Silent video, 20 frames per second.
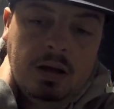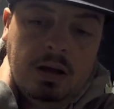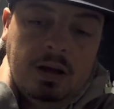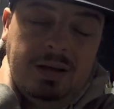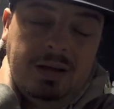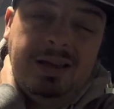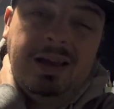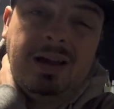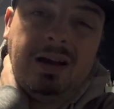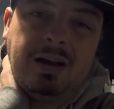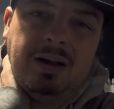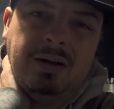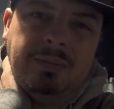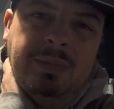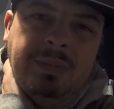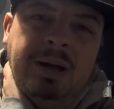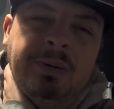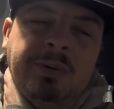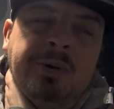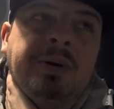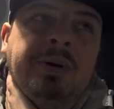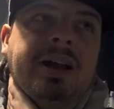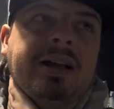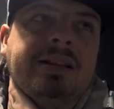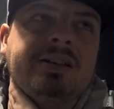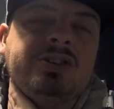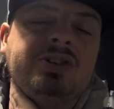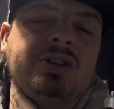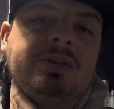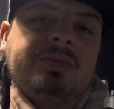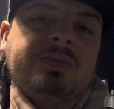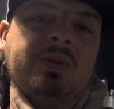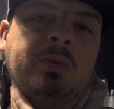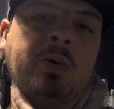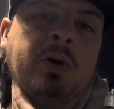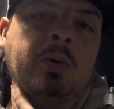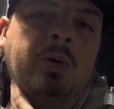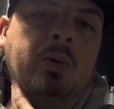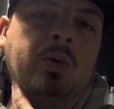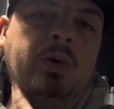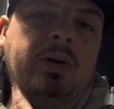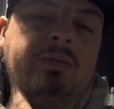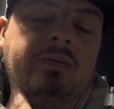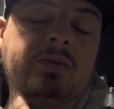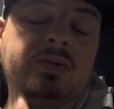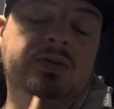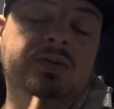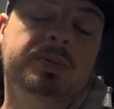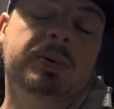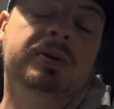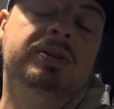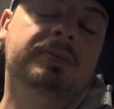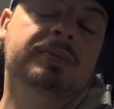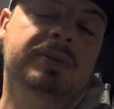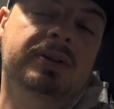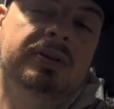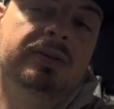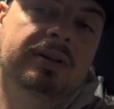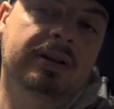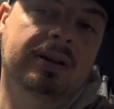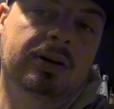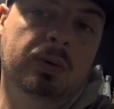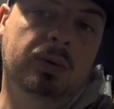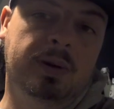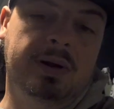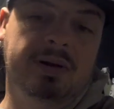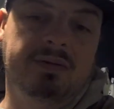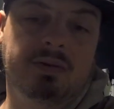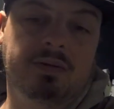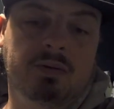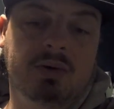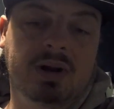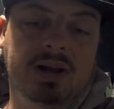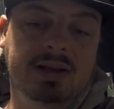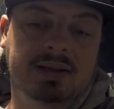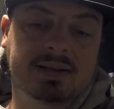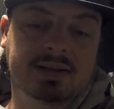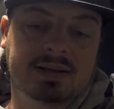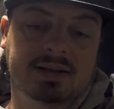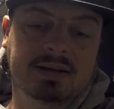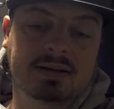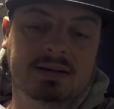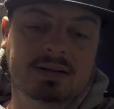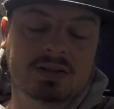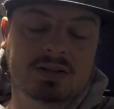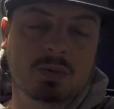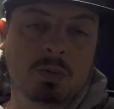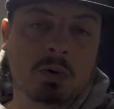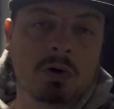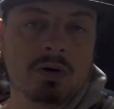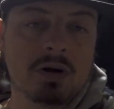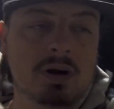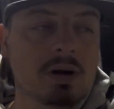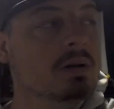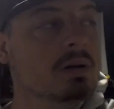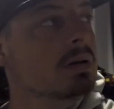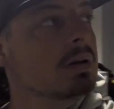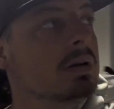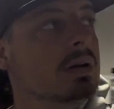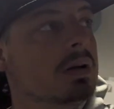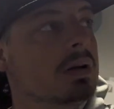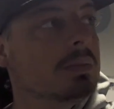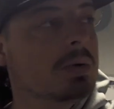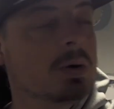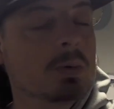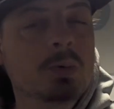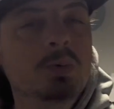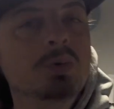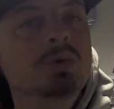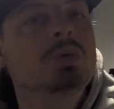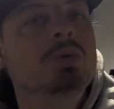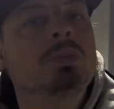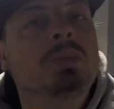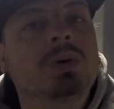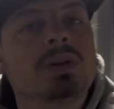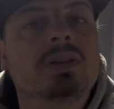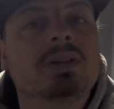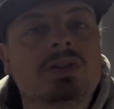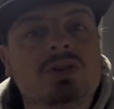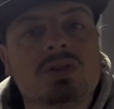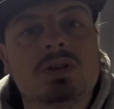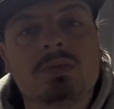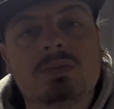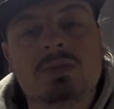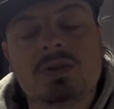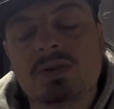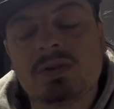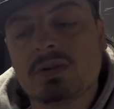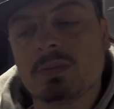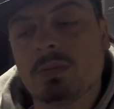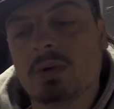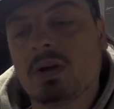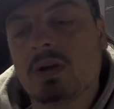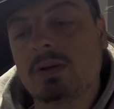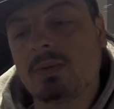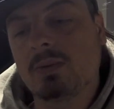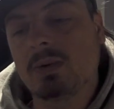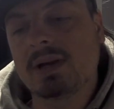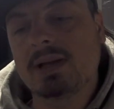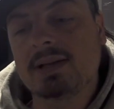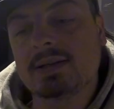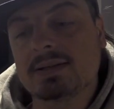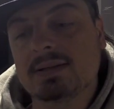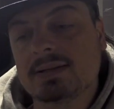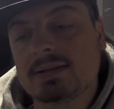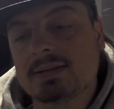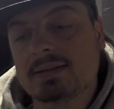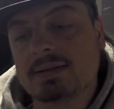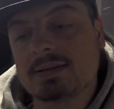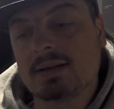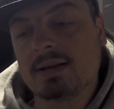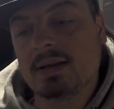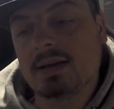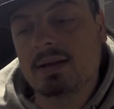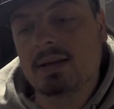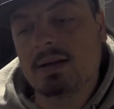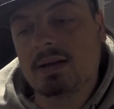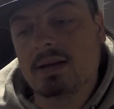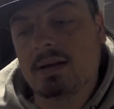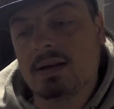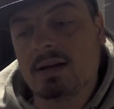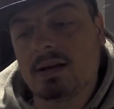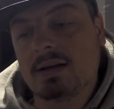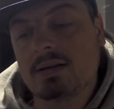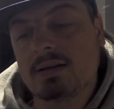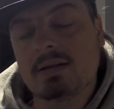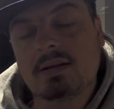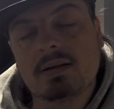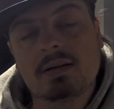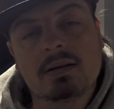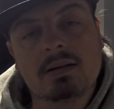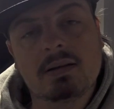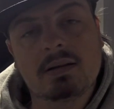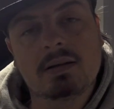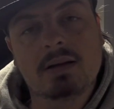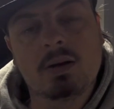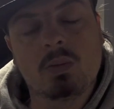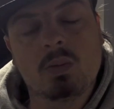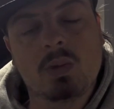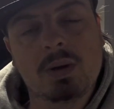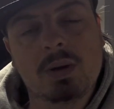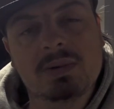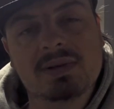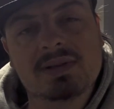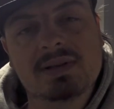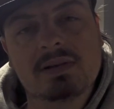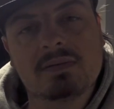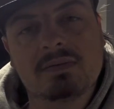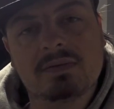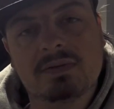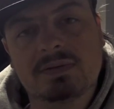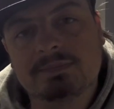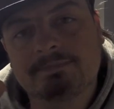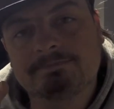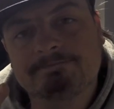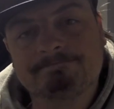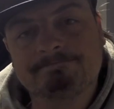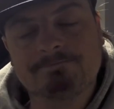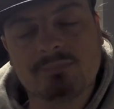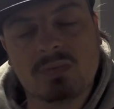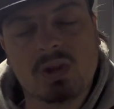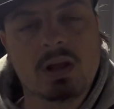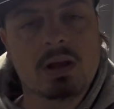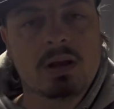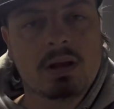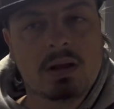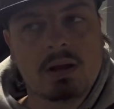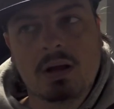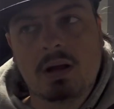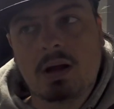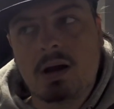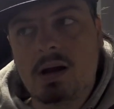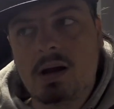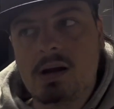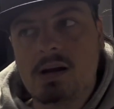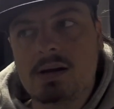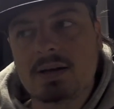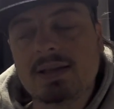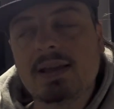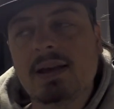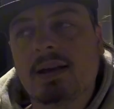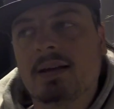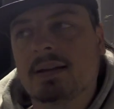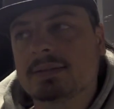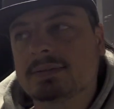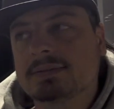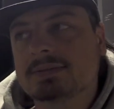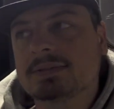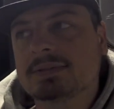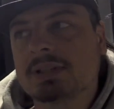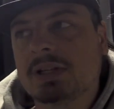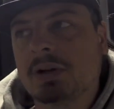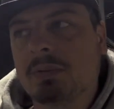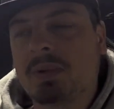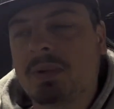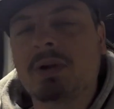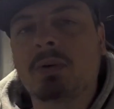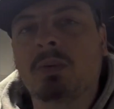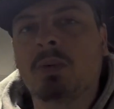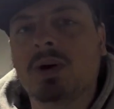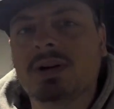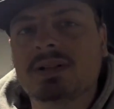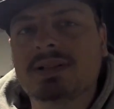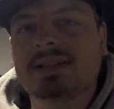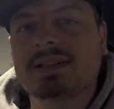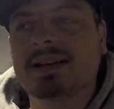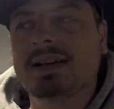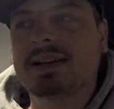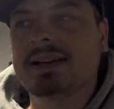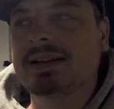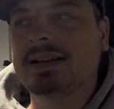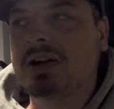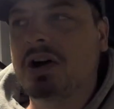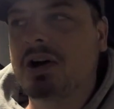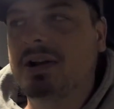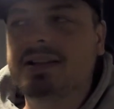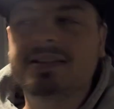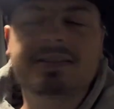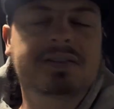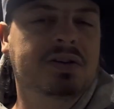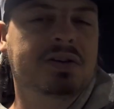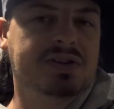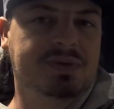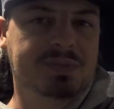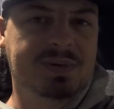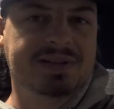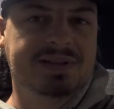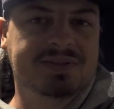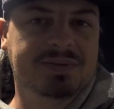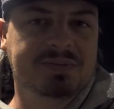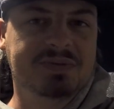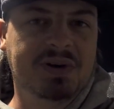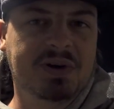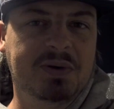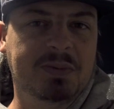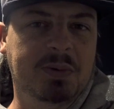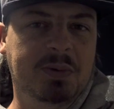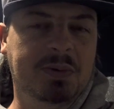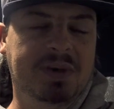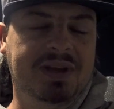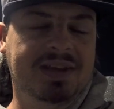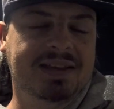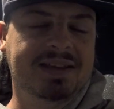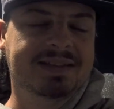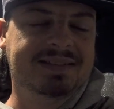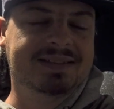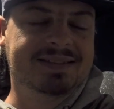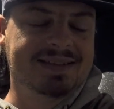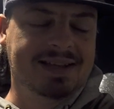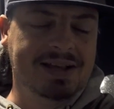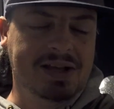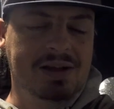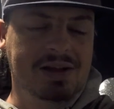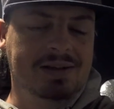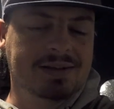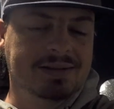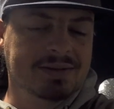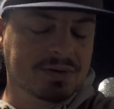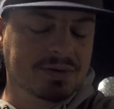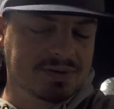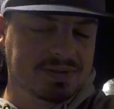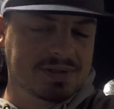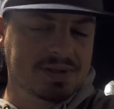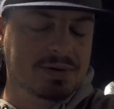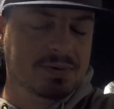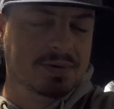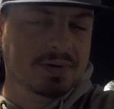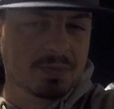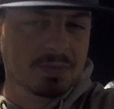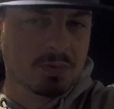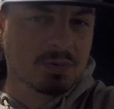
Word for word: uh, yeah maybe we'll get in the gym tomorrow morning because we're supposed to be doing a little bit of a rest tomorrow and we'll jump in the gym do some light weights and uh, weigh myself uh, yeah been at work today I need to go and spend some time with my kids so I'll see you in the